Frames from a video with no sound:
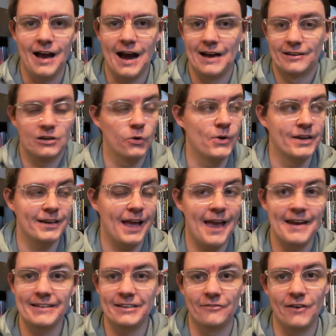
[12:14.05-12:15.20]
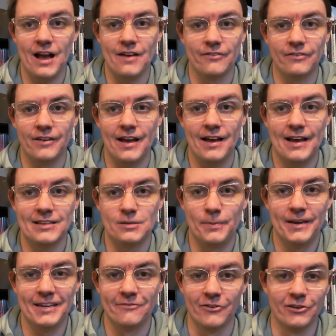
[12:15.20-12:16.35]
And a quick 85
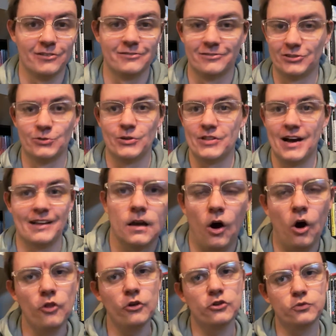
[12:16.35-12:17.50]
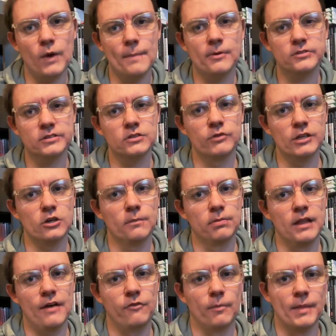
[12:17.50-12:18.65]
SB for doing that. Although Swagbucks is a really good
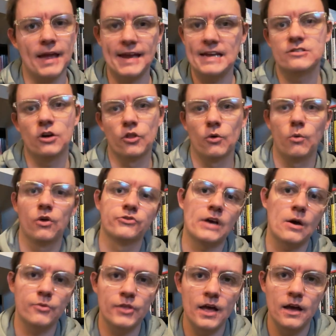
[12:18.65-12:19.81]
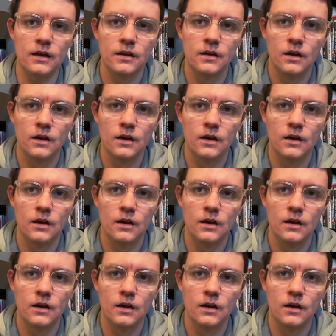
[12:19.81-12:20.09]
platform, there is other ones out there.